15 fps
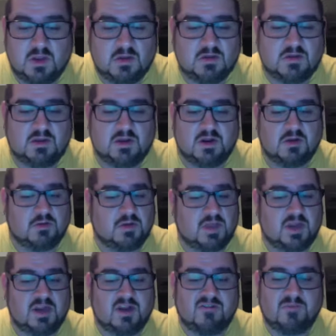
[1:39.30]
get
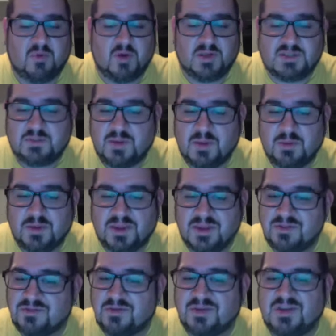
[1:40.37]
enough points to be able to get
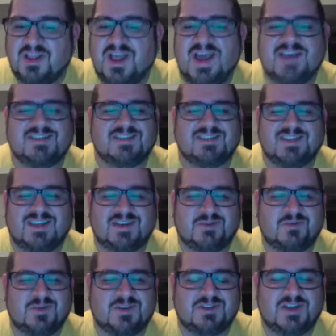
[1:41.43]
through the class because I don't
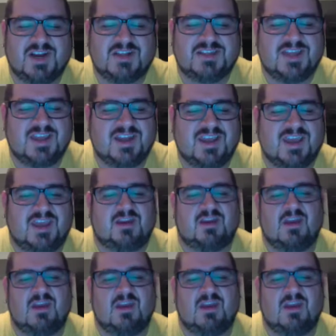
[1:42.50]
want to try to take it again.